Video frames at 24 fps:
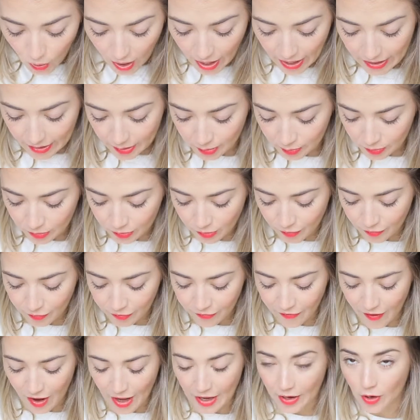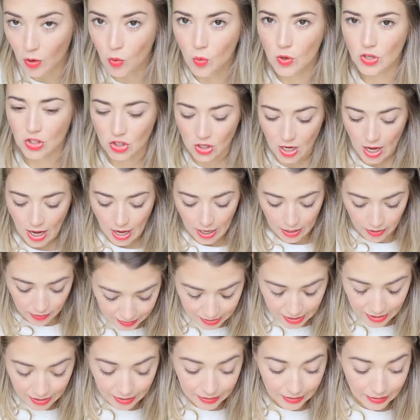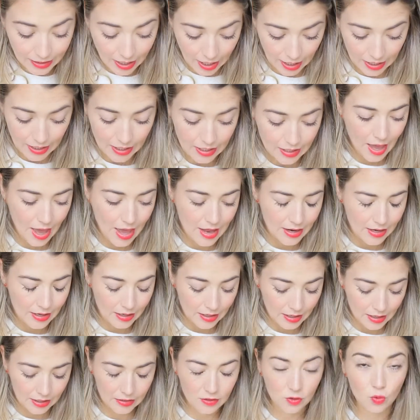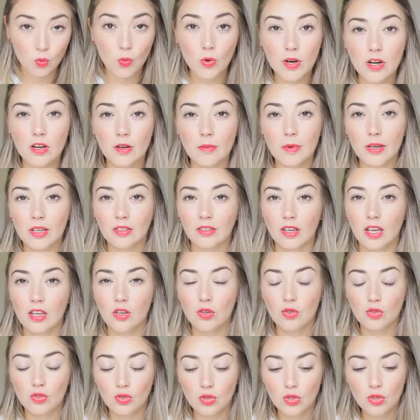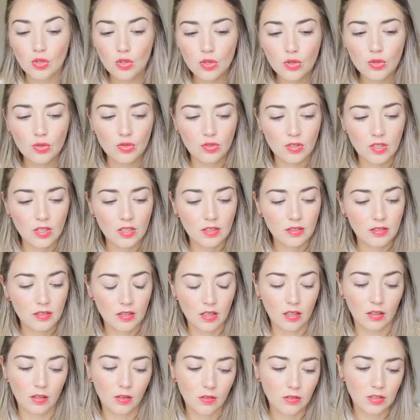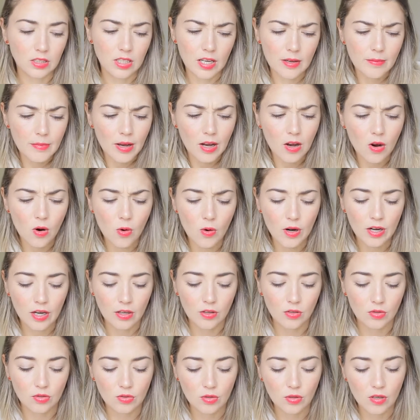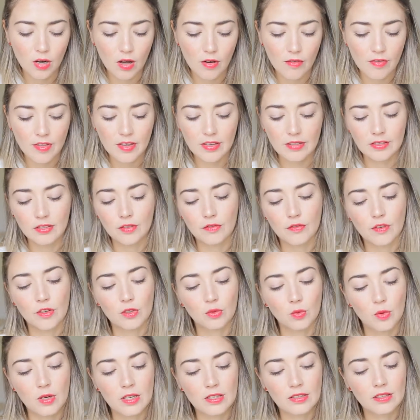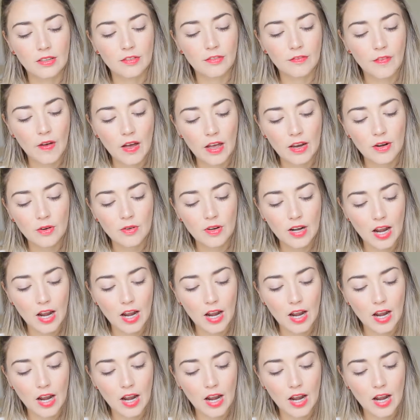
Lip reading: items from Phyto, which I didn't like, and it's weird because I used to use this a long time ago and I used to love this. The first one is the Phyto